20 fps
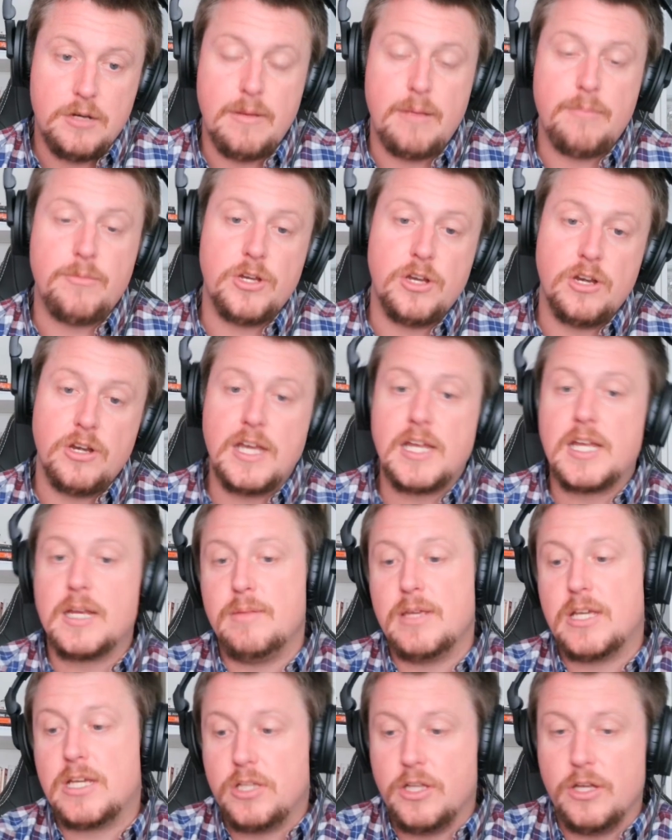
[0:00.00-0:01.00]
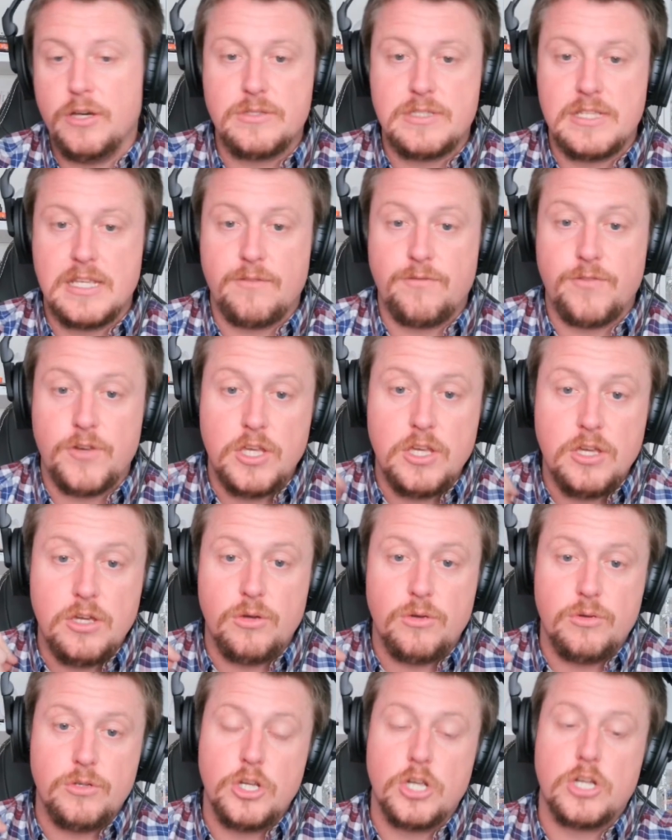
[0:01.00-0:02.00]
And remember, you're not going to be closing for
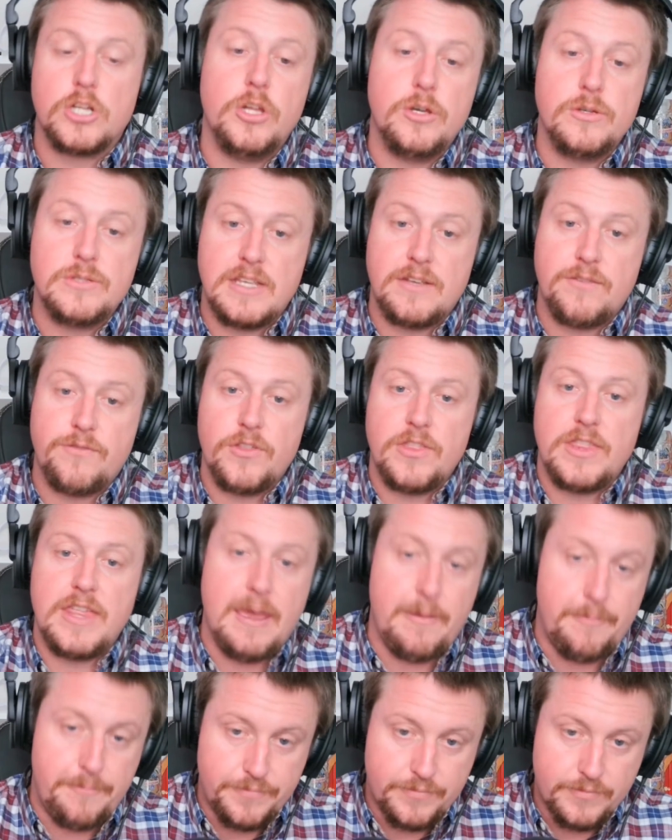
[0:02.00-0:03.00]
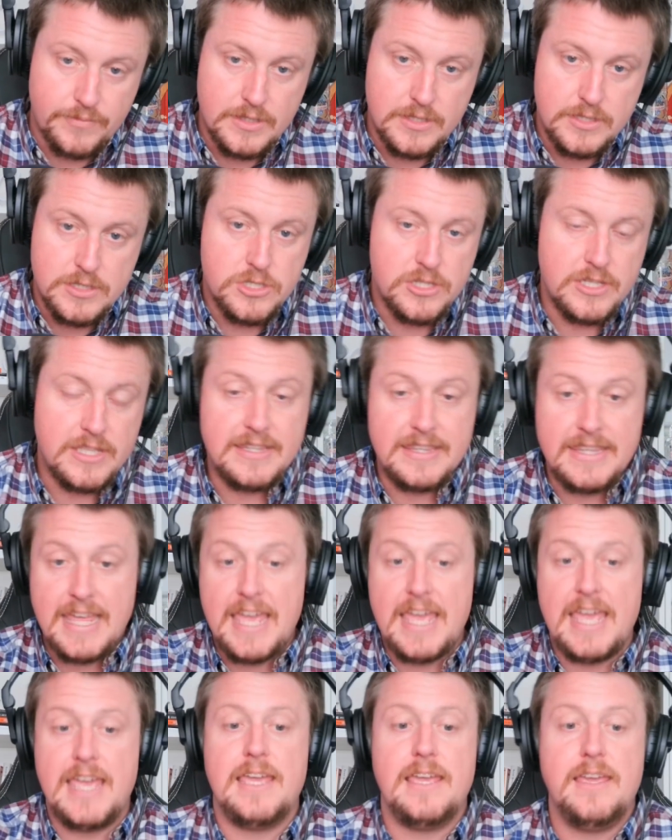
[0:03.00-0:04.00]
you. You're closing for them so
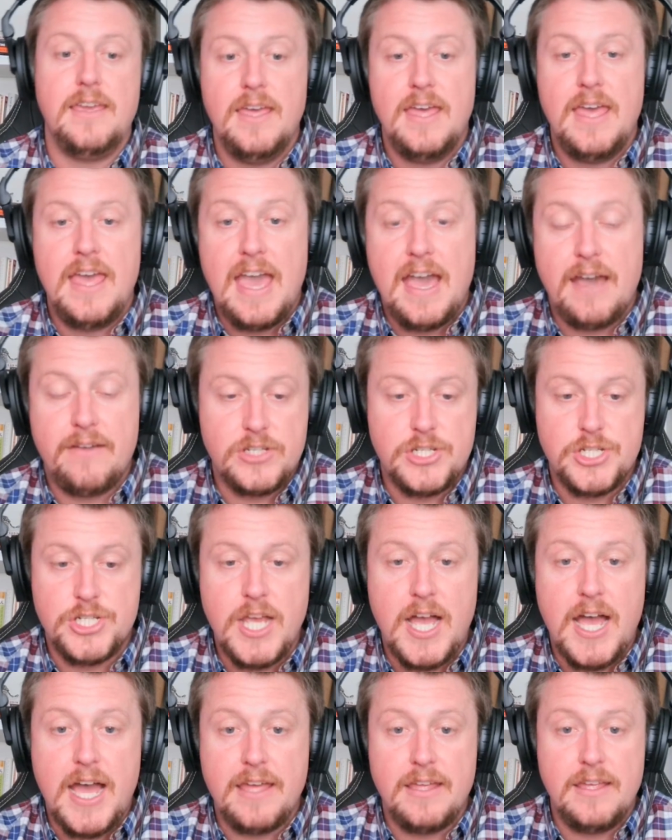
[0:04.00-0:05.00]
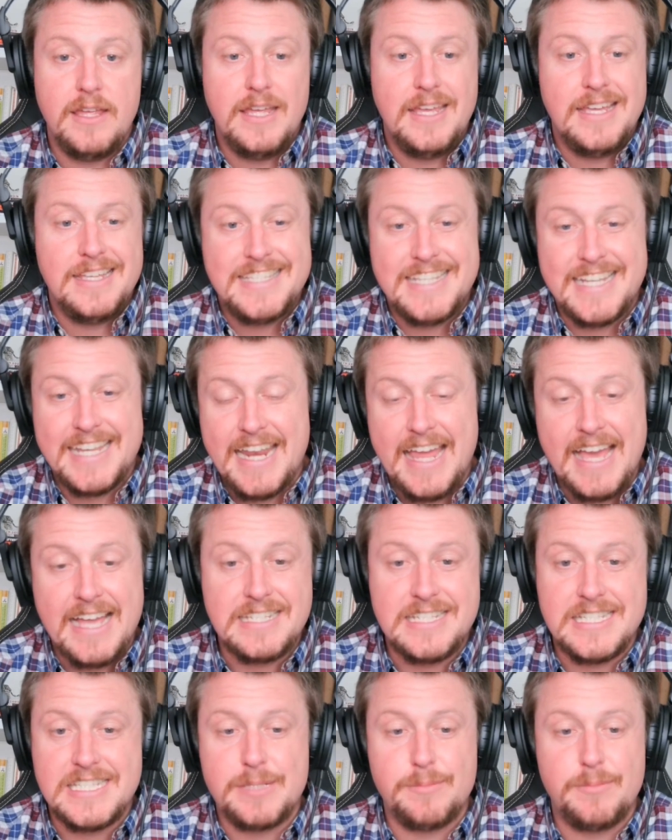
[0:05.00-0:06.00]
that they have a shot to
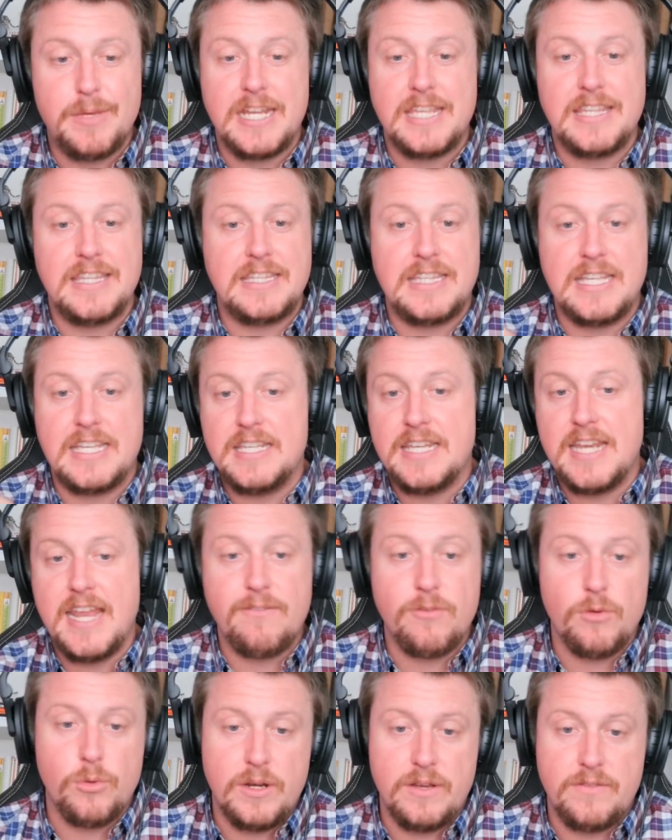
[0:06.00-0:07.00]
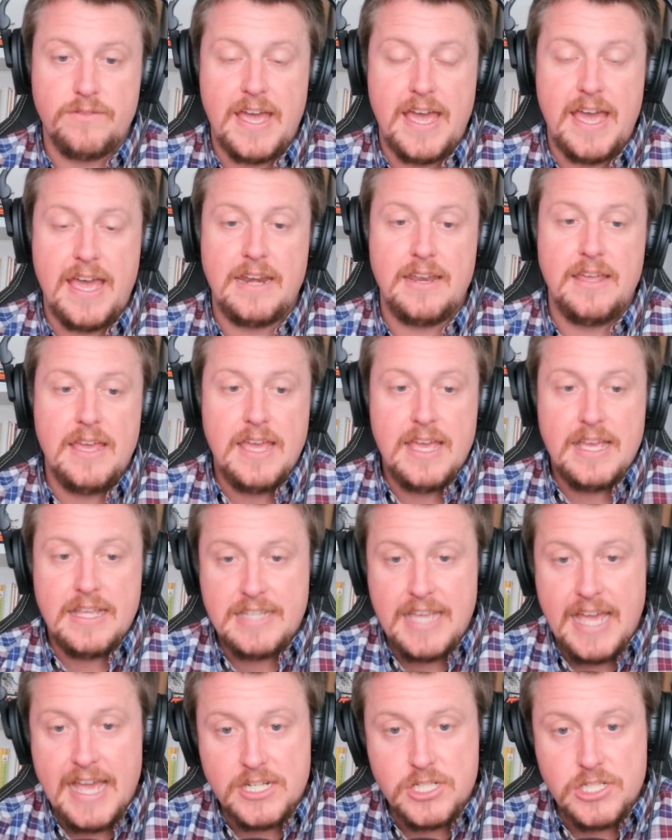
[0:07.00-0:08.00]
get access to money that they never would have had
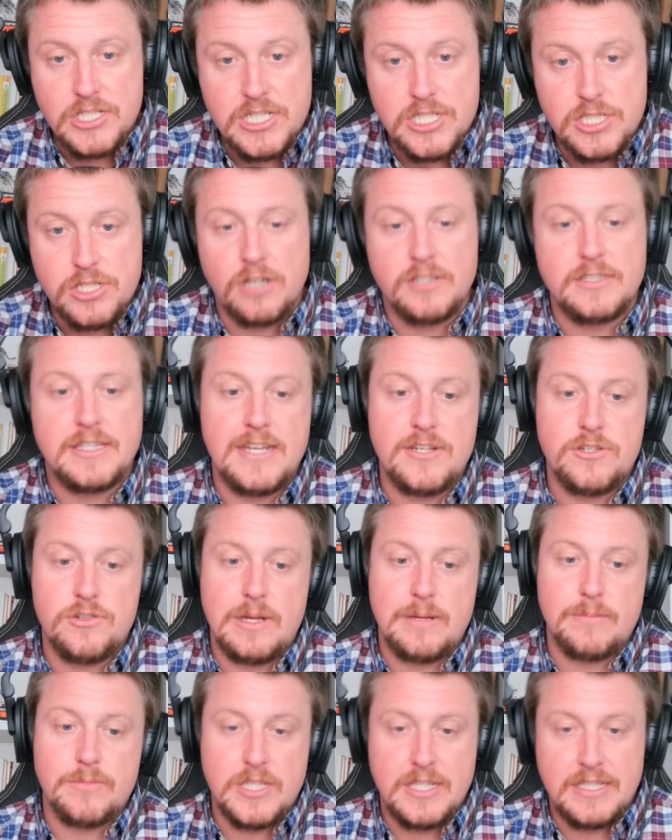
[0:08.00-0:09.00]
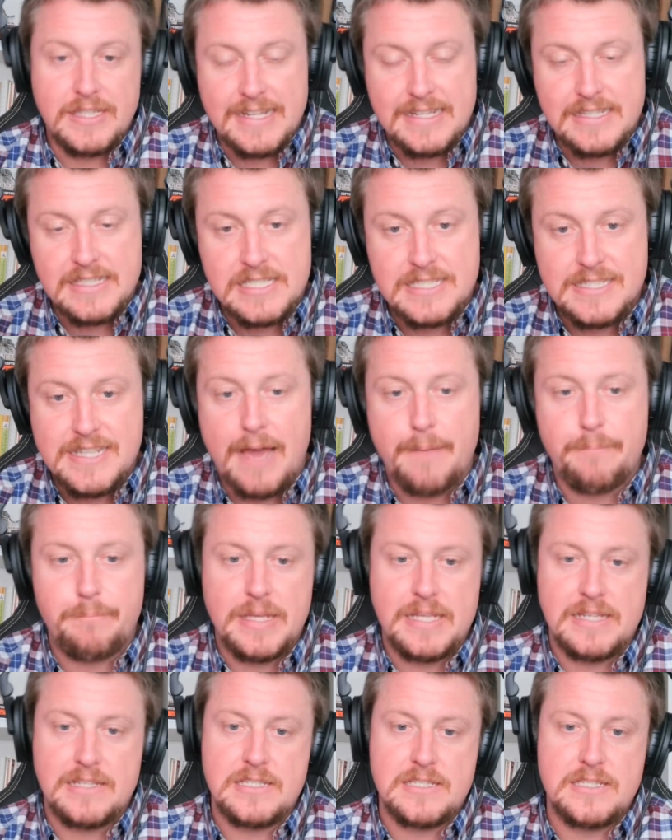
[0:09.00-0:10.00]
to actually start that dream, so that they can
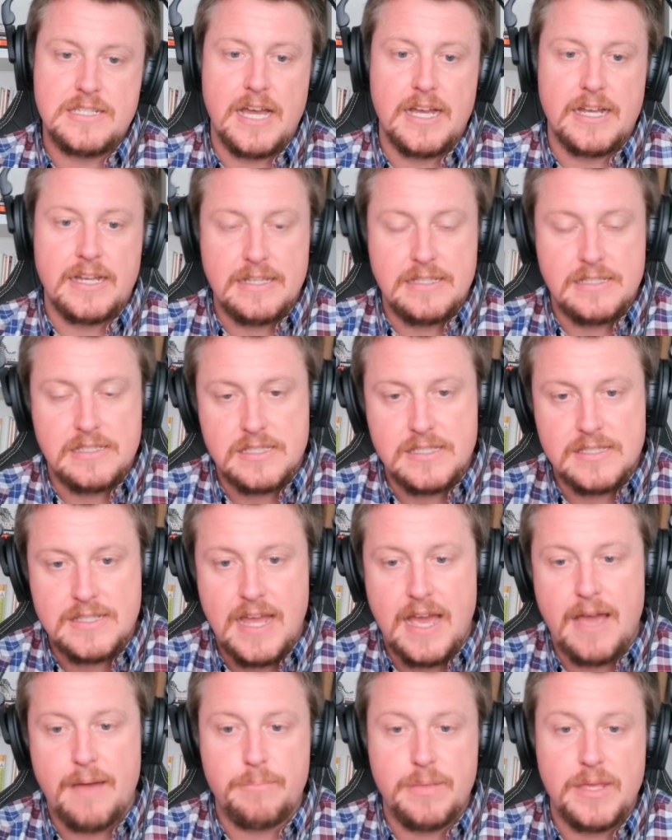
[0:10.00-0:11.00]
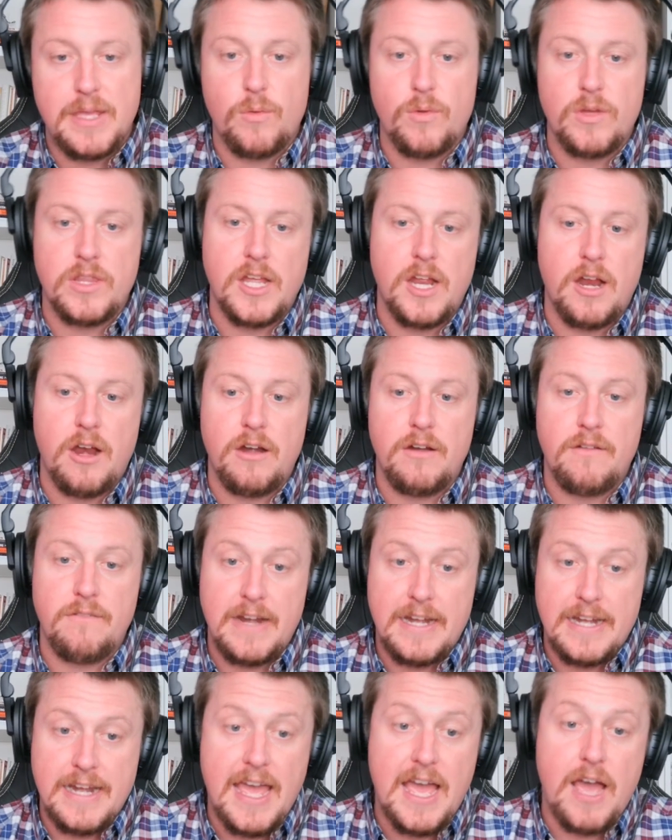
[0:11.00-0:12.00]
stop being stuck and stop being where they
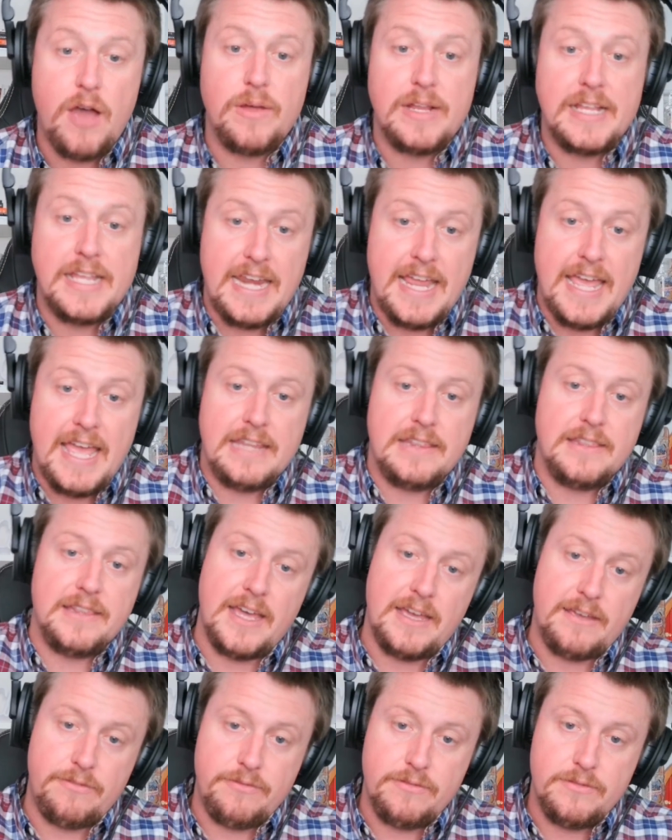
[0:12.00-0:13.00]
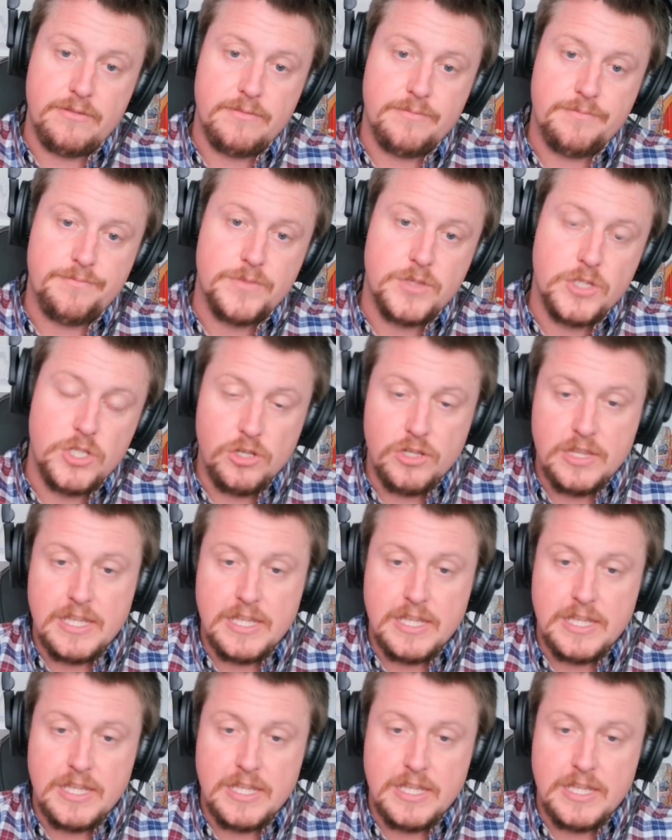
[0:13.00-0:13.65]
are right now and get ahead in life.